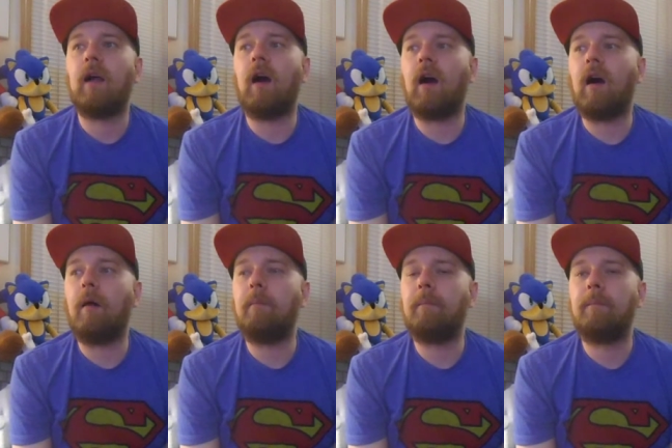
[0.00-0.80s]

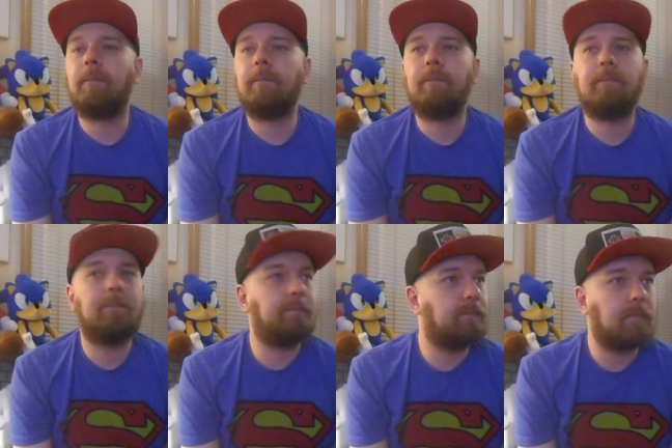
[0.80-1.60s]
Um,
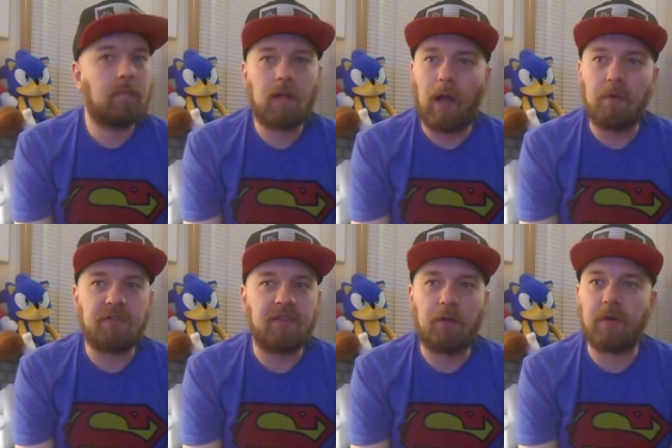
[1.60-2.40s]
I wish
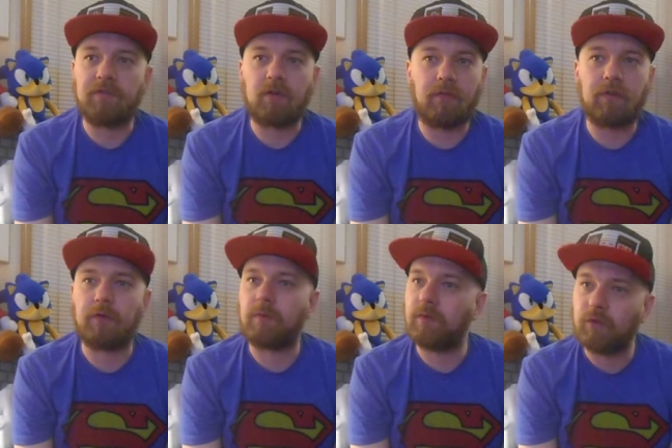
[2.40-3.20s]
Nintendo would get servers for
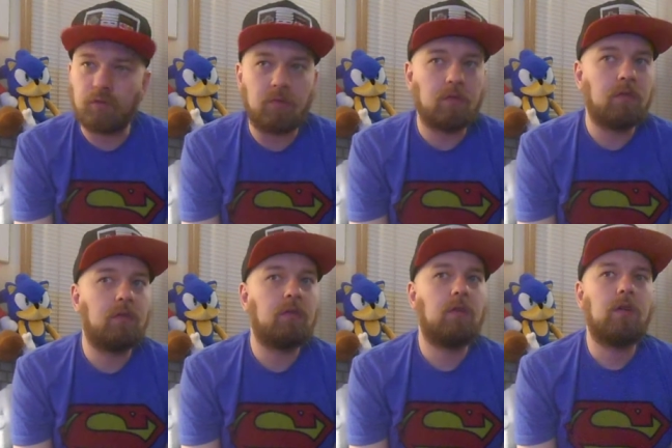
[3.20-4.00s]
Splatoon.
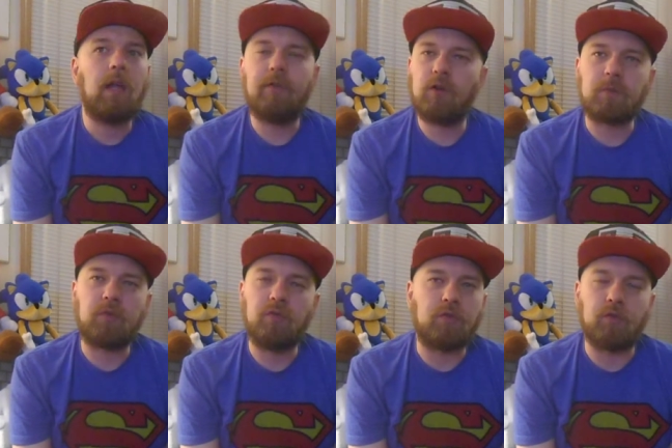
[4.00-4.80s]
Even though
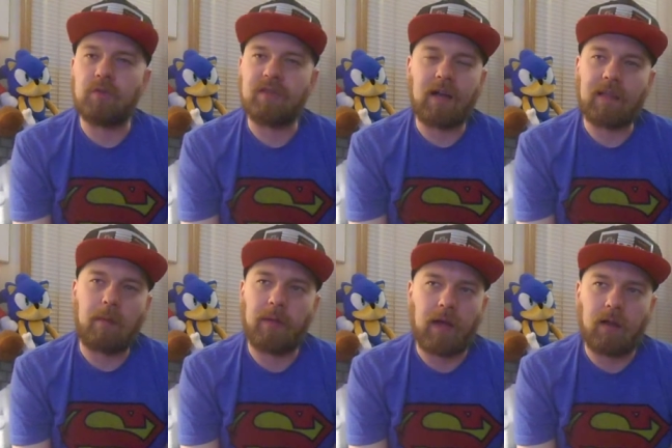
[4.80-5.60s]
Splatoon 2 is not
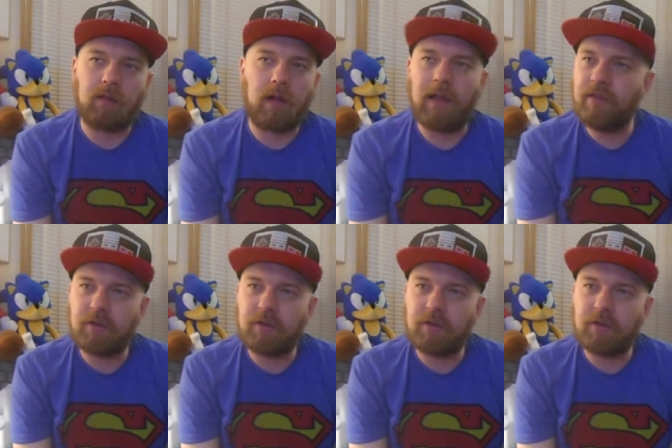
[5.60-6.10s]
that bad online.